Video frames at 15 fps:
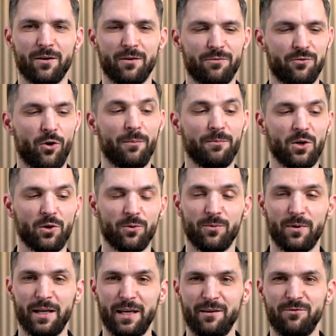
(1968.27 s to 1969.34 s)
from you
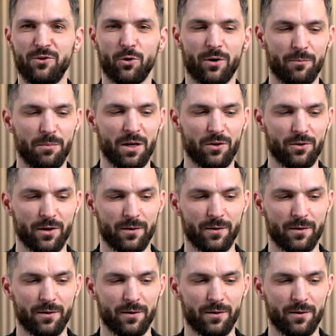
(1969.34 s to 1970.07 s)
if you're a builder.